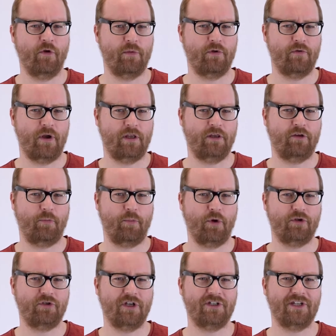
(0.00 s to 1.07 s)
be ready to
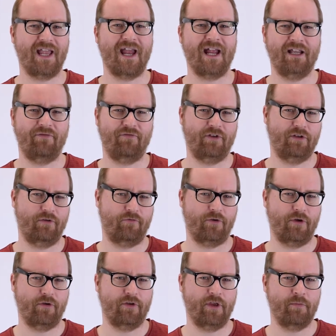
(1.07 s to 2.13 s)
purchase anything you
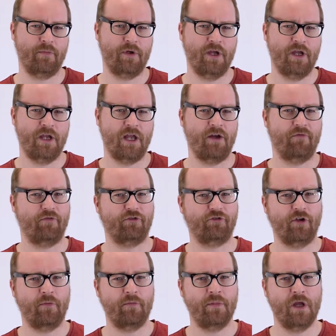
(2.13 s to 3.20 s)
throw at them, and for
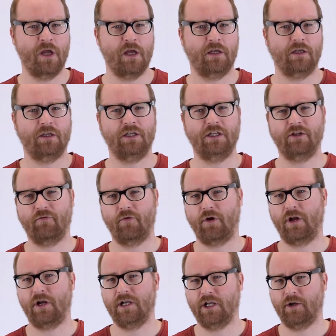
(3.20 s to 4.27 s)
some, you need to work a
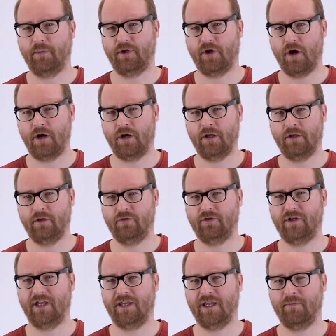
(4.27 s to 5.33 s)
little bit harder to
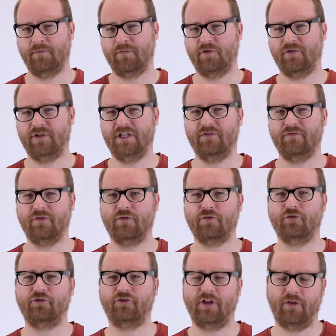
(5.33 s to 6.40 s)
get them to even
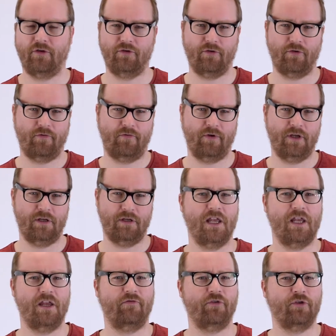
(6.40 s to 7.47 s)
consider your offering.
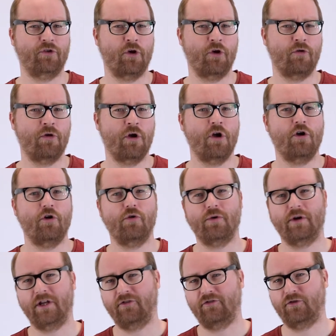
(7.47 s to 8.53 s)
If you know who it
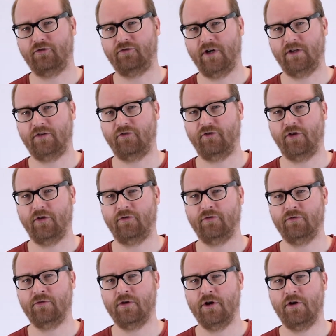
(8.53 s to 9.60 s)
is you're trying to sell
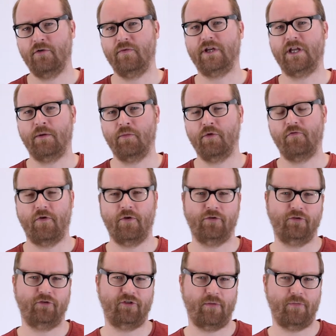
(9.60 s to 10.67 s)
to, we can move on to
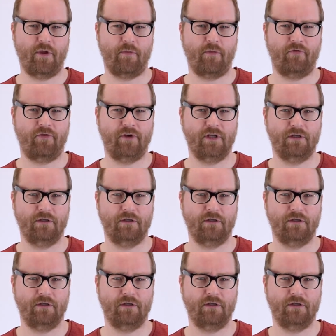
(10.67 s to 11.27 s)
step number 3.